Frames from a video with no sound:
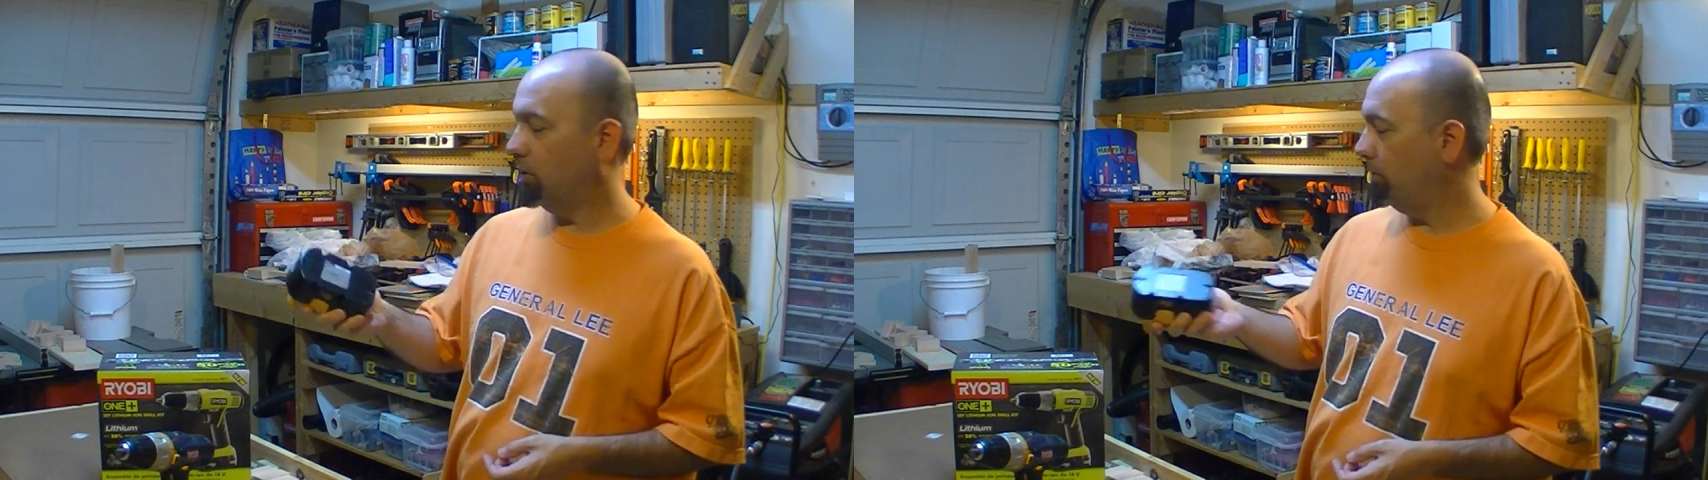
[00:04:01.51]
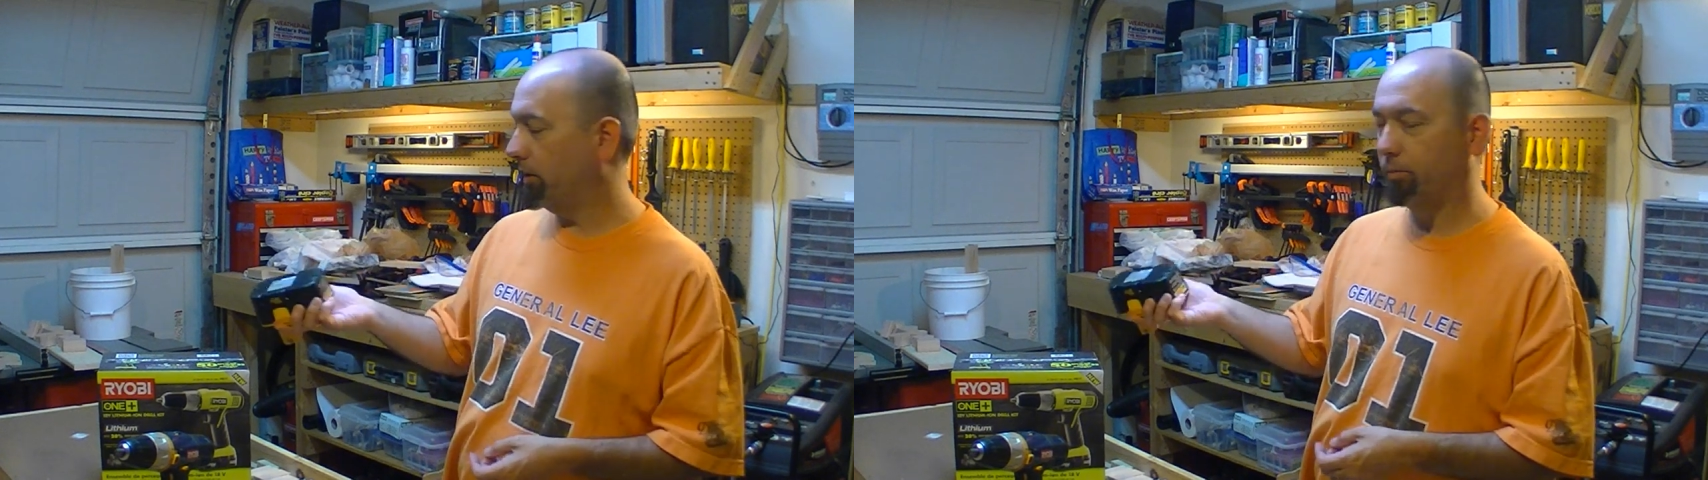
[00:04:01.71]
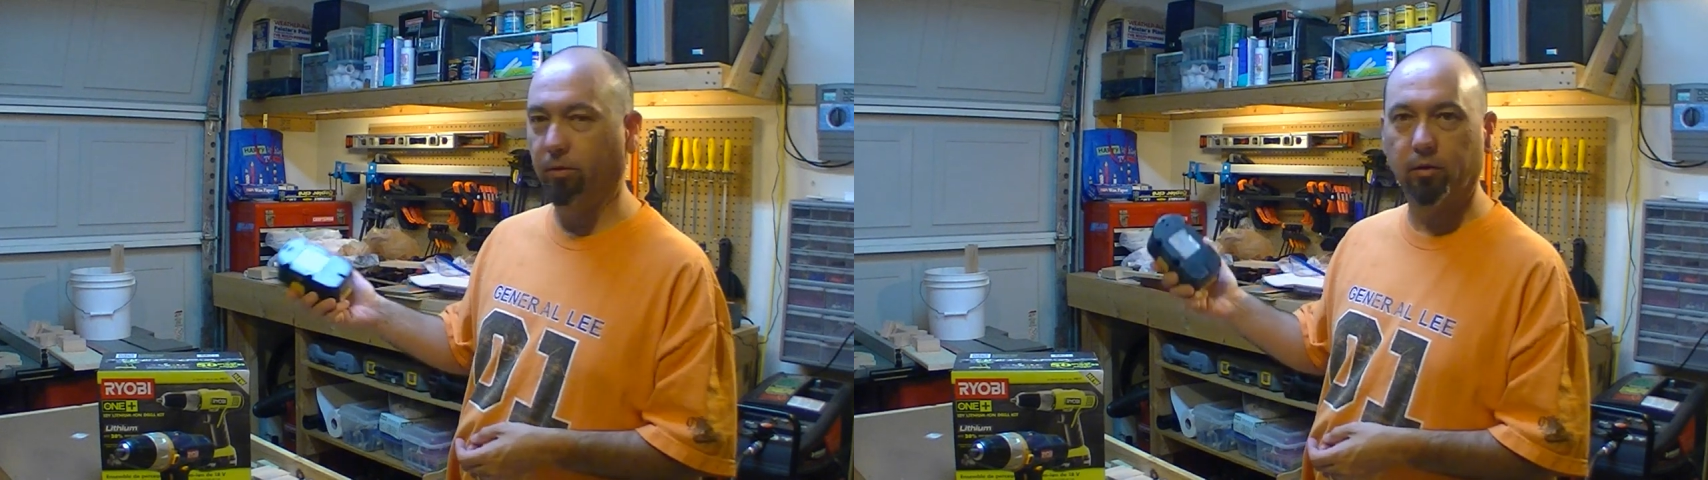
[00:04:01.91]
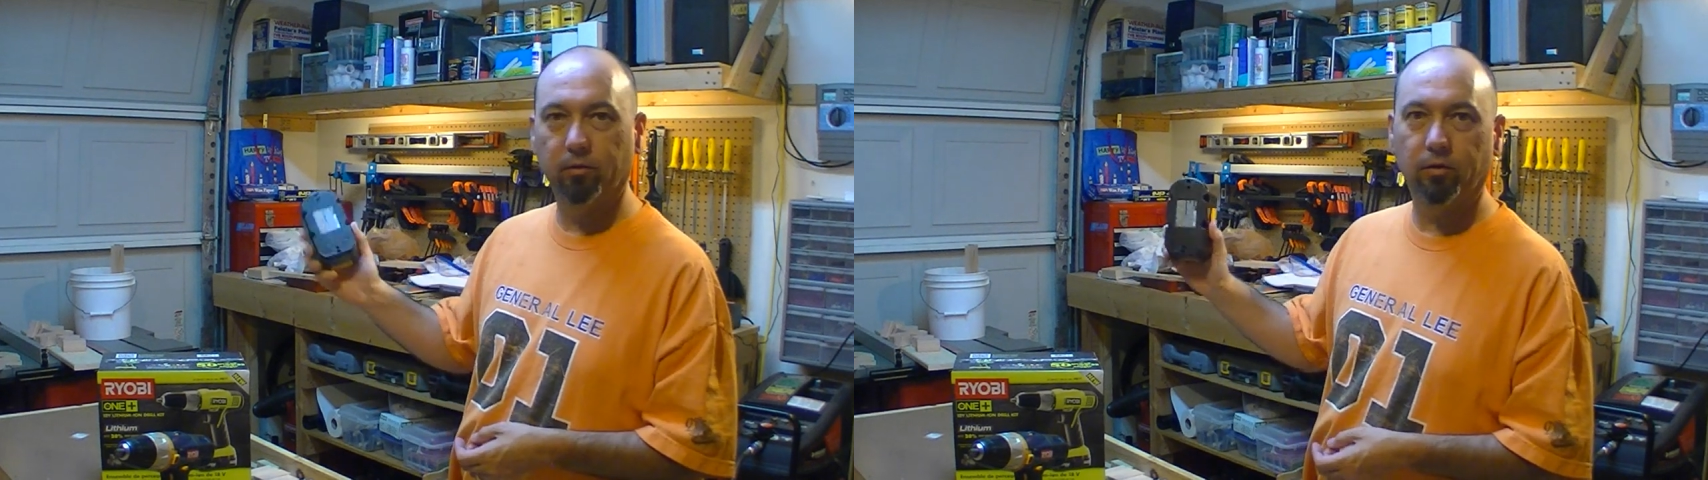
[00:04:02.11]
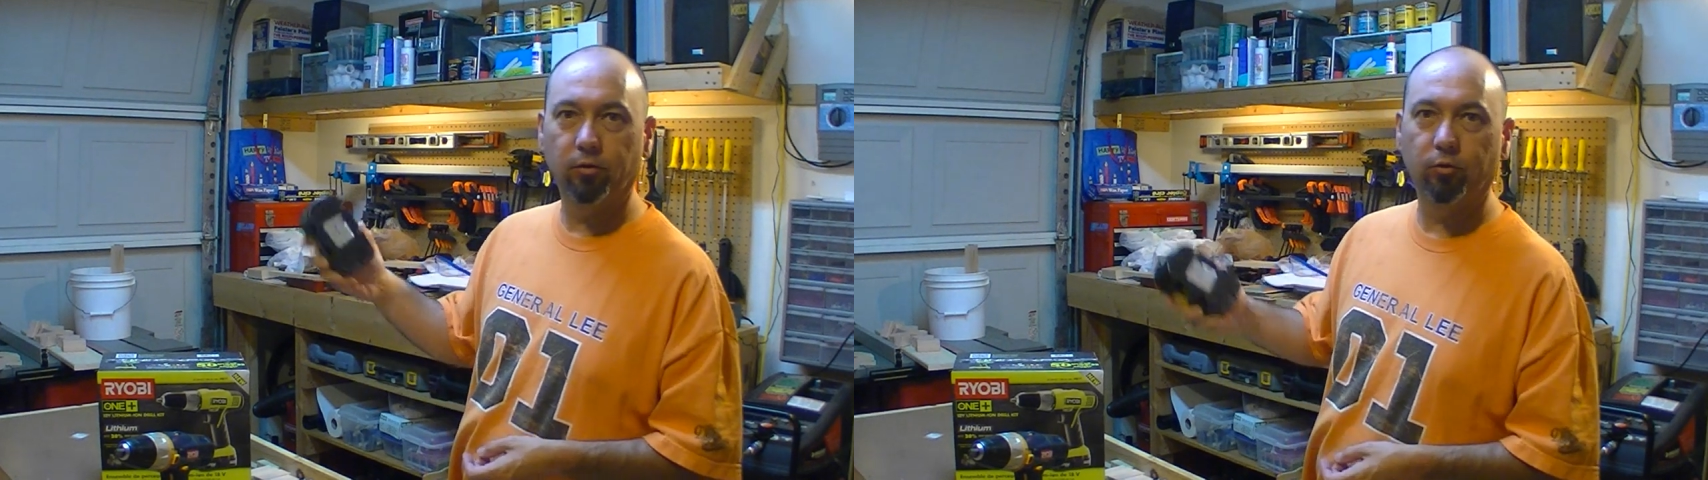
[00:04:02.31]
open up
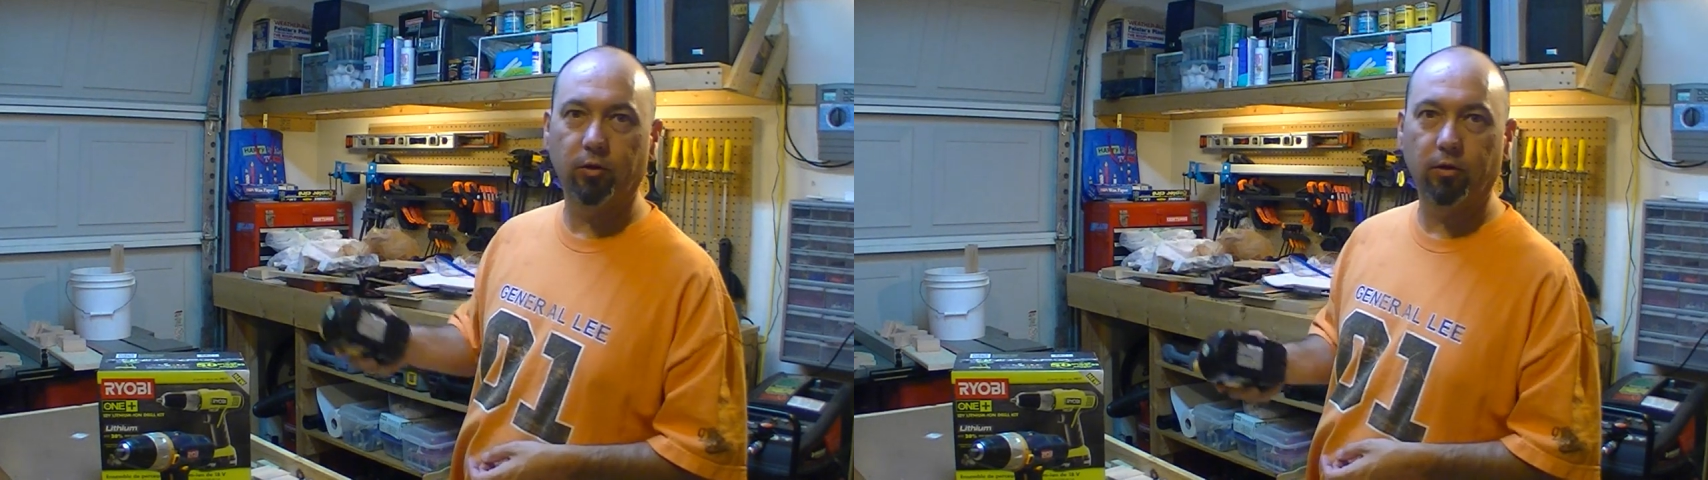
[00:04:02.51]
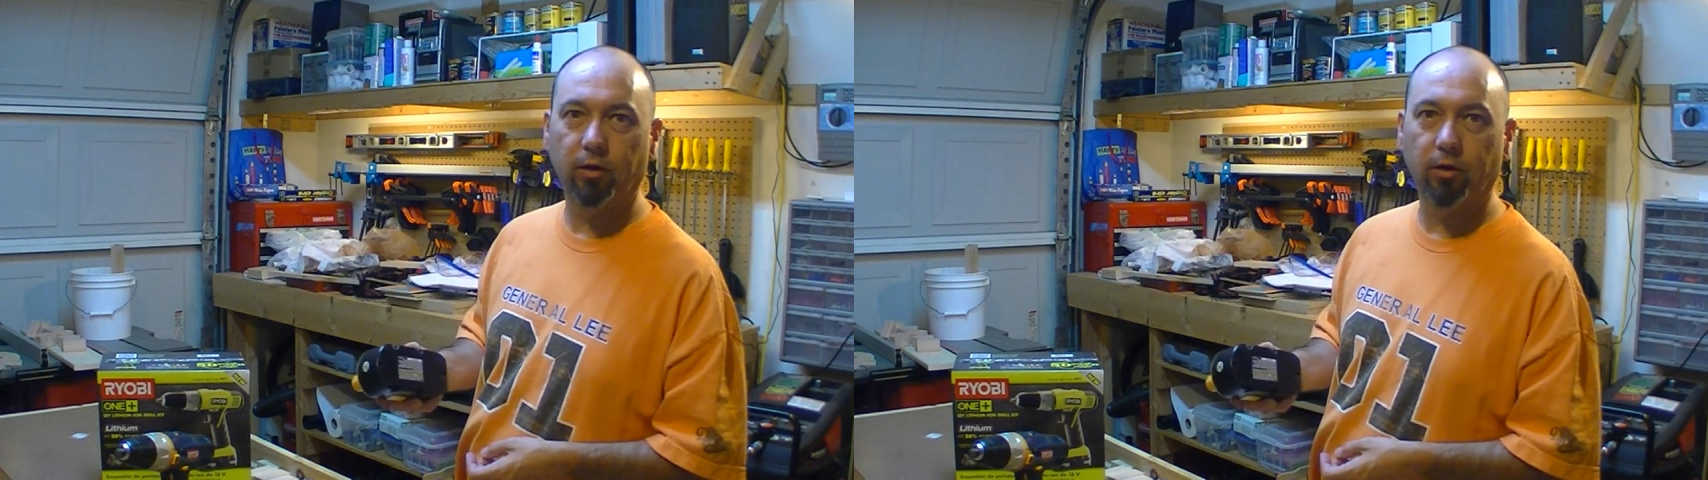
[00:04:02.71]
the new drill